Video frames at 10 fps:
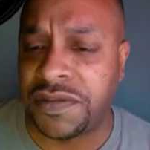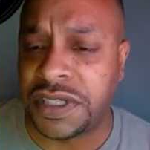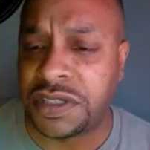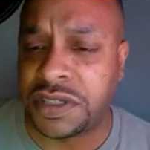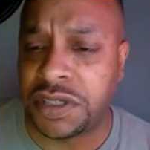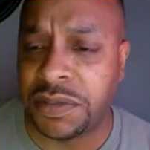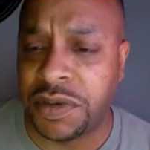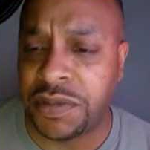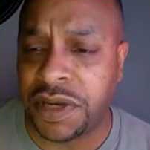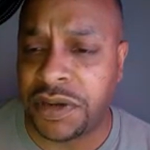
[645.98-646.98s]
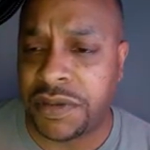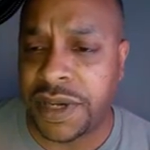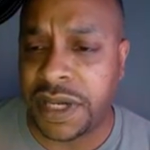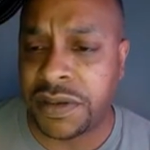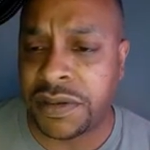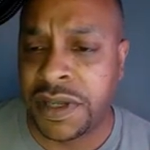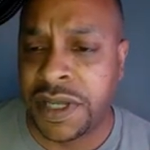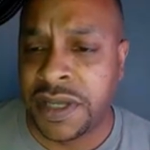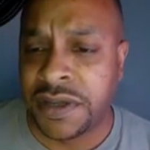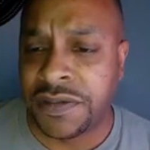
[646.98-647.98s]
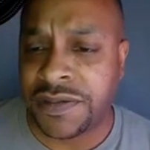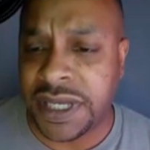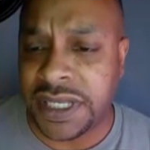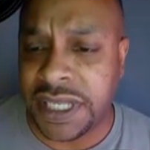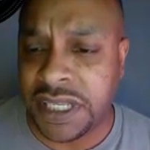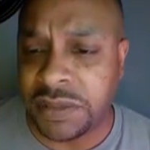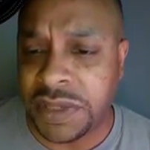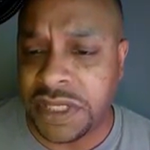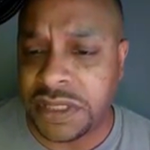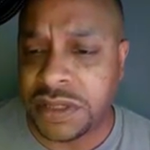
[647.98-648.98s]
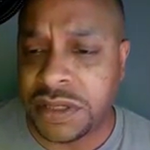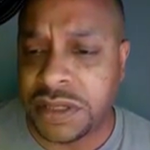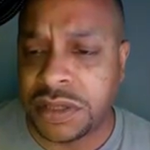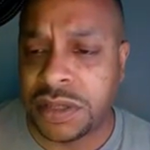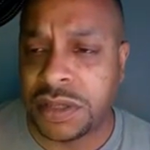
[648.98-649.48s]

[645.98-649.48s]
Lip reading: adventure. So you're going to be running around fighting enemies,